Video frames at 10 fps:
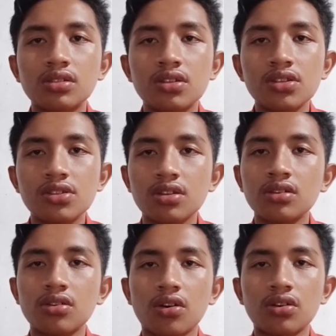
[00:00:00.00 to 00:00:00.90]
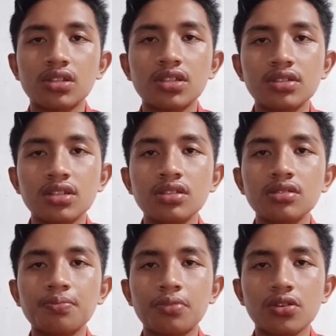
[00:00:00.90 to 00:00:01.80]
teaching or learning
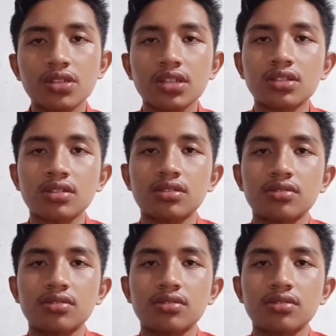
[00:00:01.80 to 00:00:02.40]
processes.